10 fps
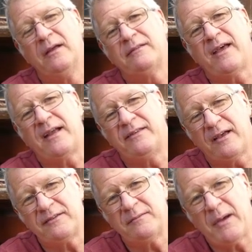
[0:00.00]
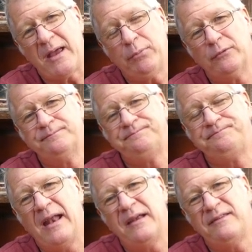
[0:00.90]
Let's take a dozen maple
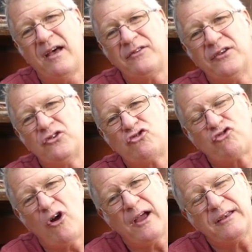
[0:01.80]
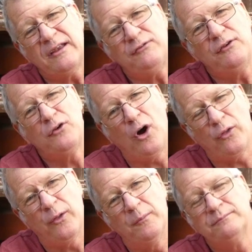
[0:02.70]
and a dozen trident if you've
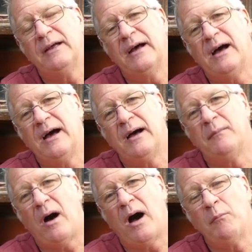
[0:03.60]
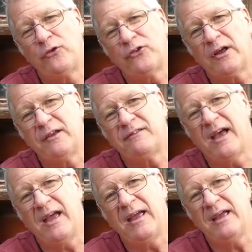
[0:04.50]
got them. I'm also going to
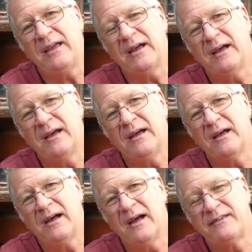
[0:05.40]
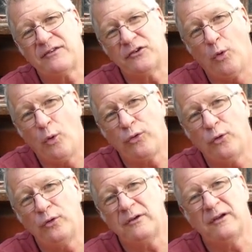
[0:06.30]
take a dozen
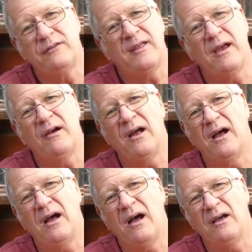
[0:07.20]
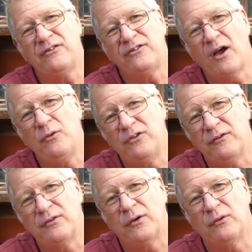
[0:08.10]
hawthorn because they're so
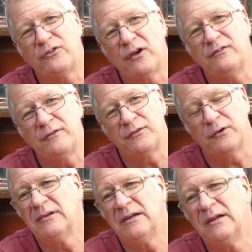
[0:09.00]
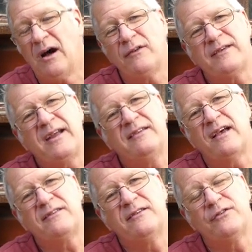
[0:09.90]
difficult, so difficult. I'll take a
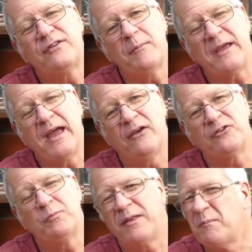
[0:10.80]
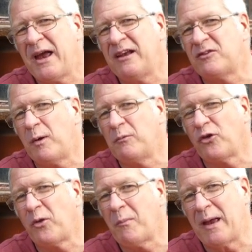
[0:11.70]
dozen of something else, but the main experiment's
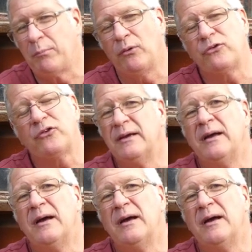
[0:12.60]
on the maples.